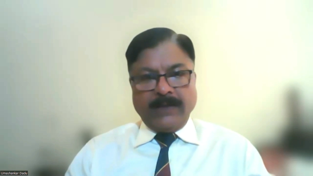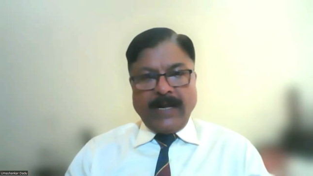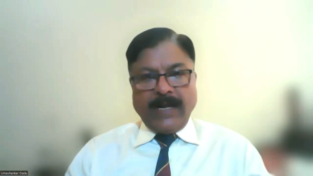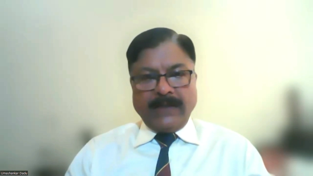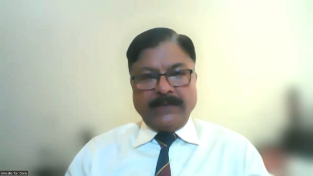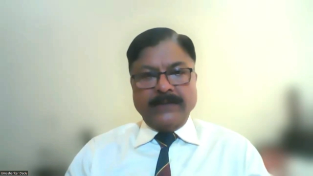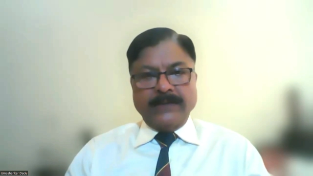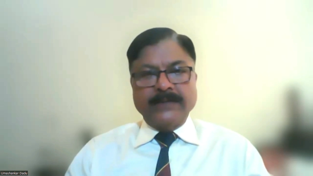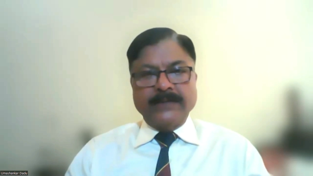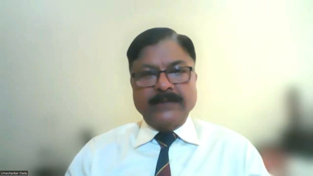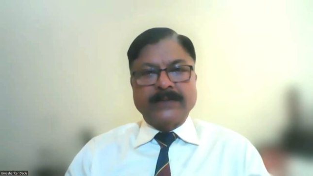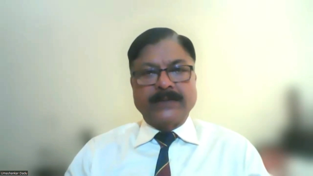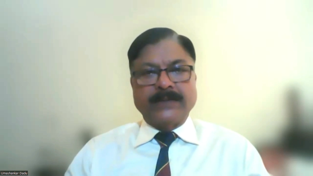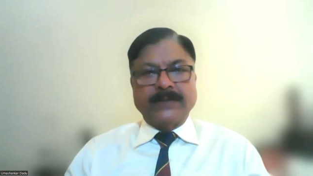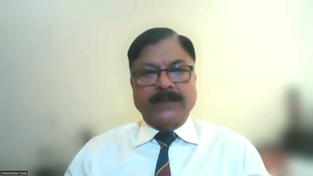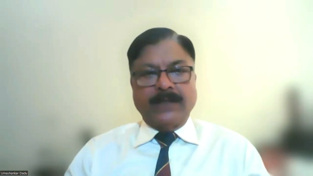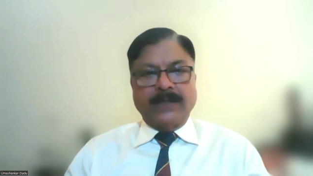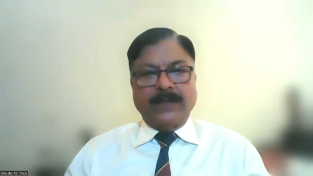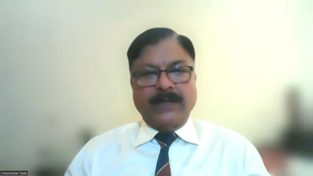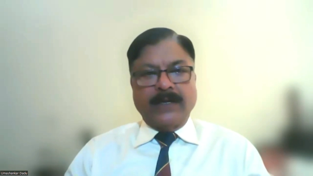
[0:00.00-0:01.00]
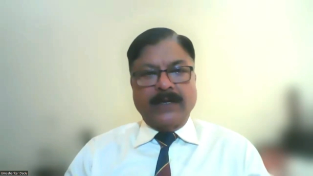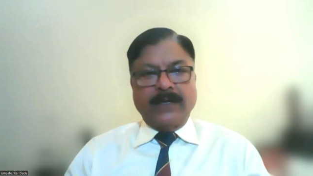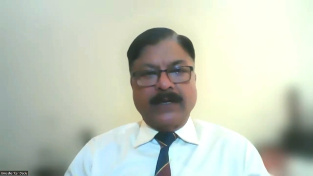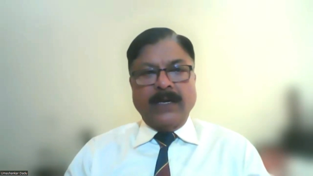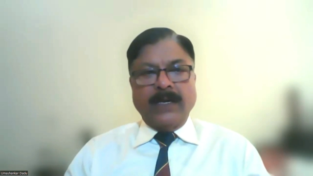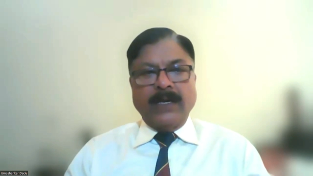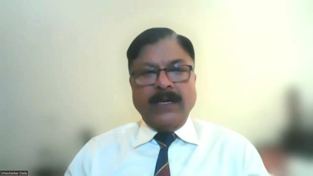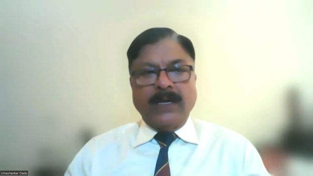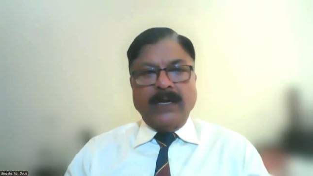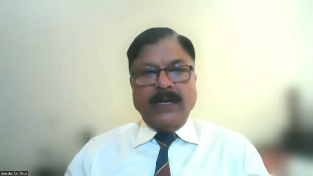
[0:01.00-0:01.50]
That is
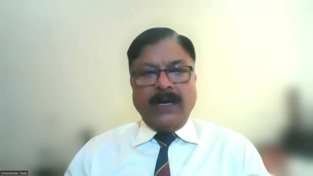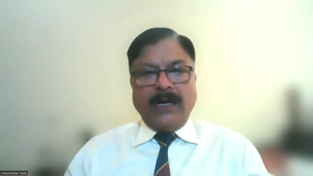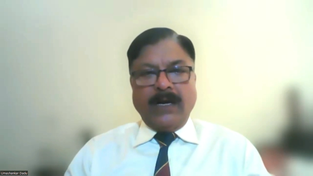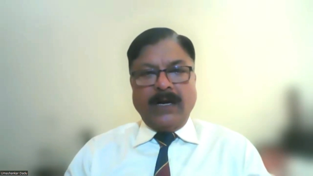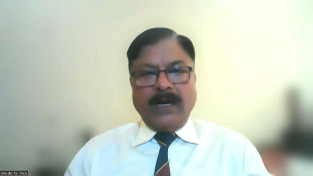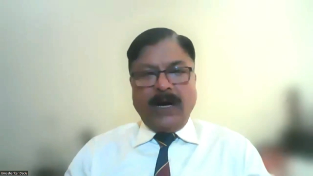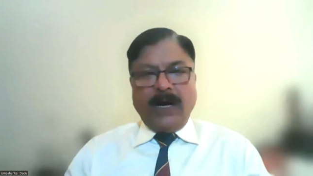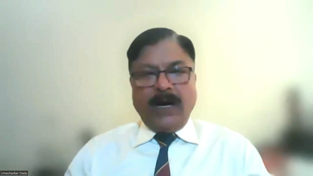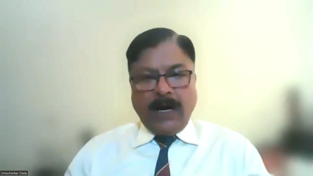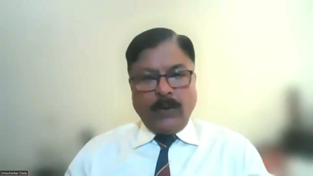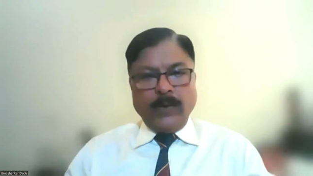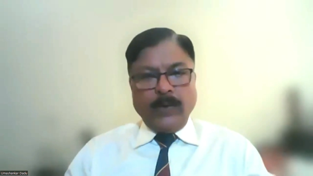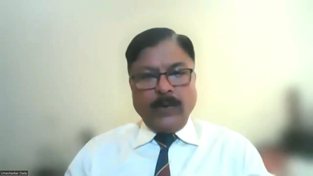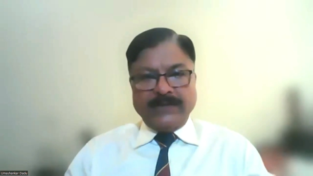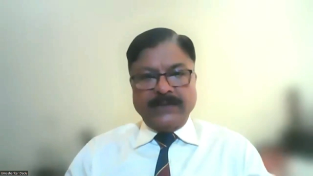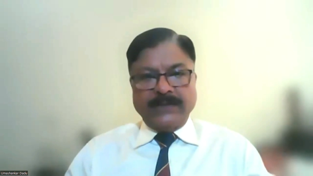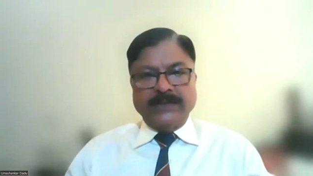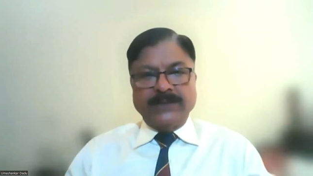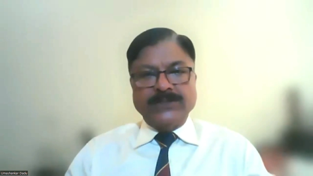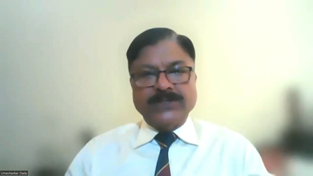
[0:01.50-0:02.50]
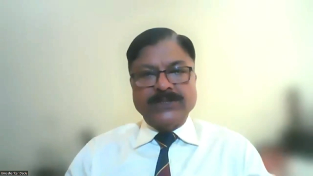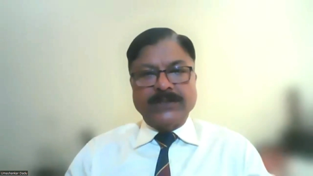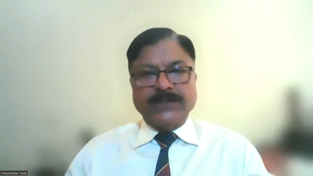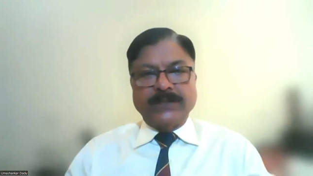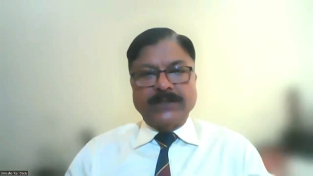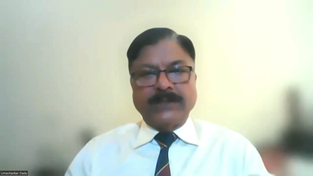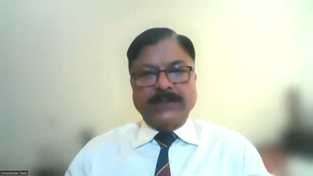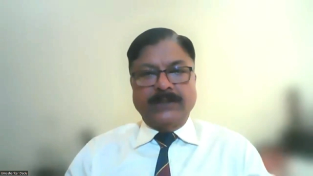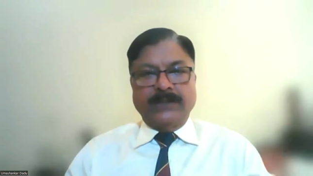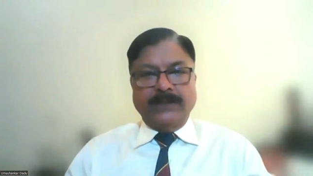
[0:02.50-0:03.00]
how, as an
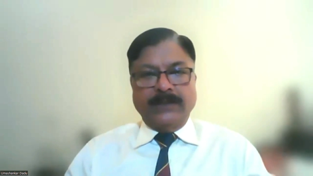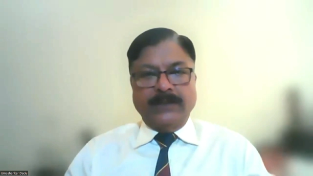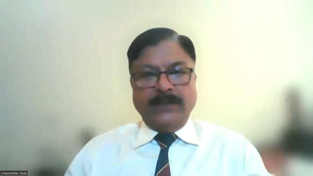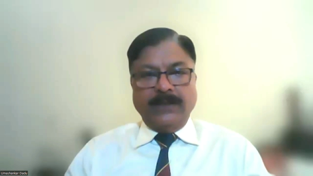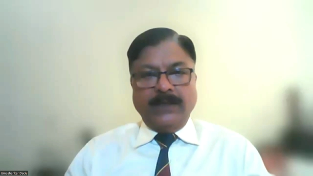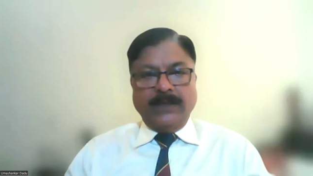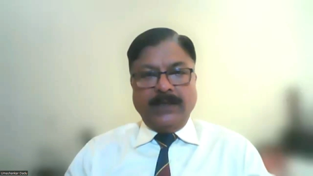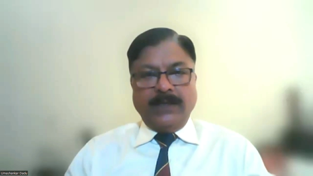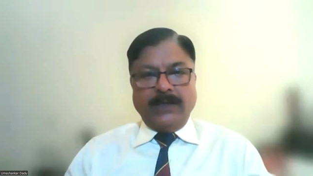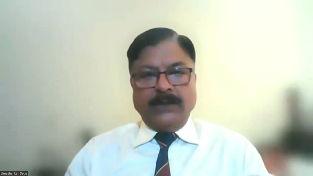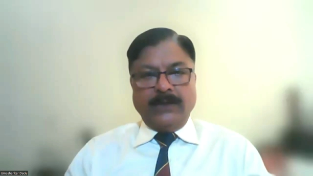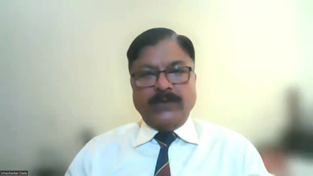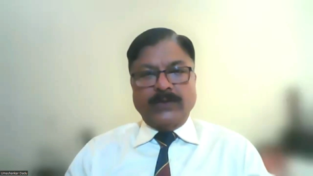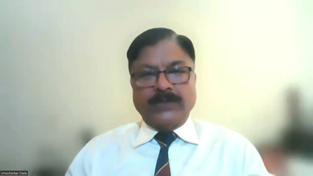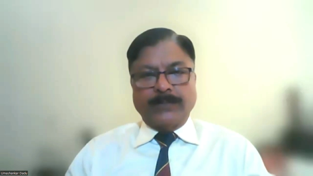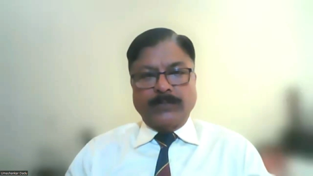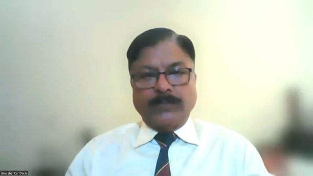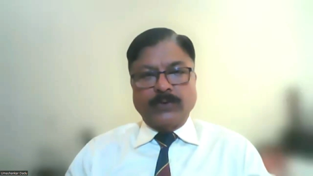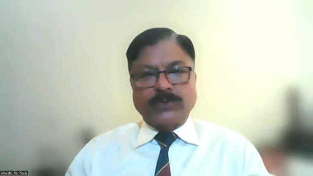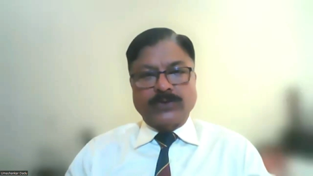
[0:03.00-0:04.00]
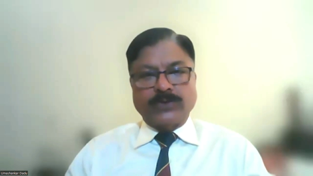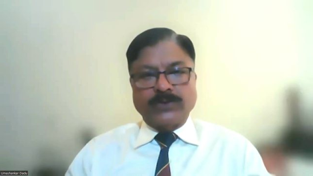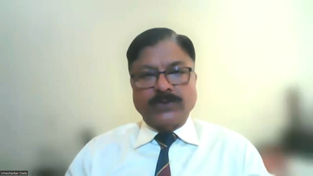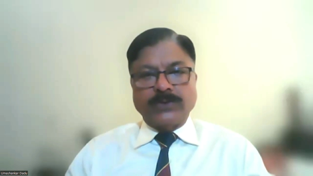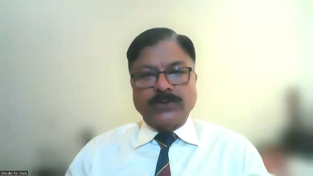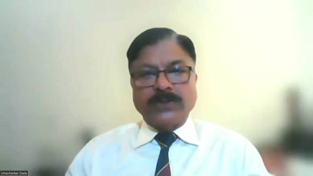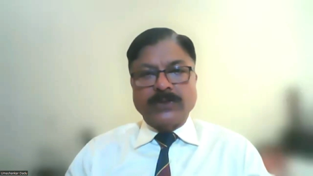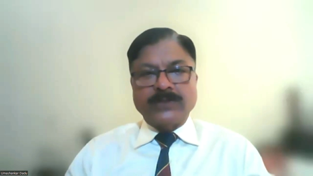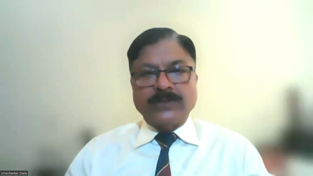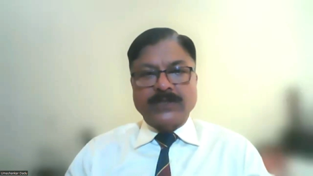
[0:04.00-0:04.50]
engineer, you're supposed to
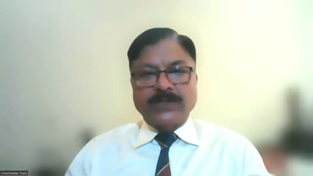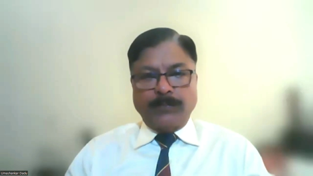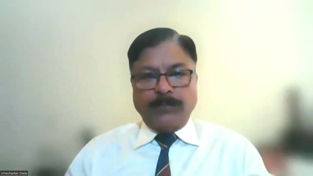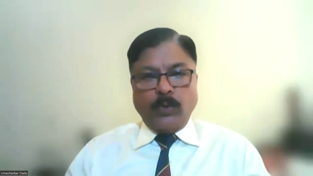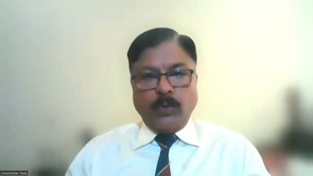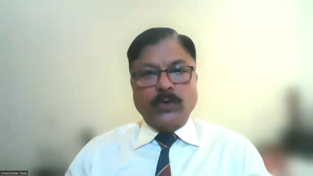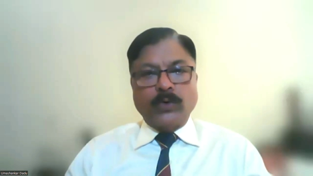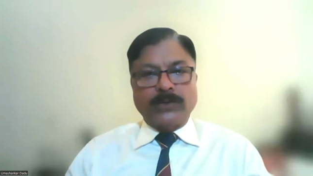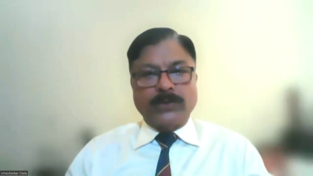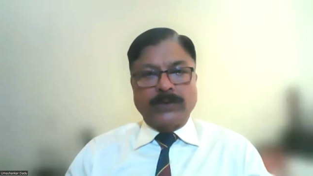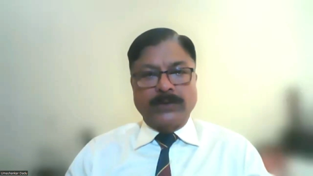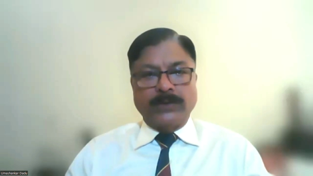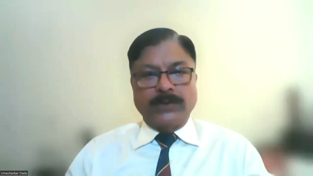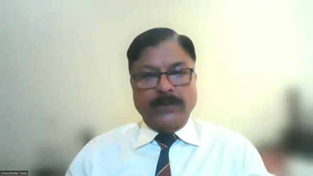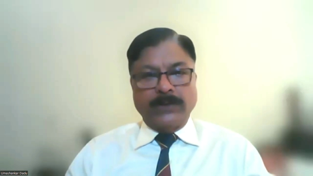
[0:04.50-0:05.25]
support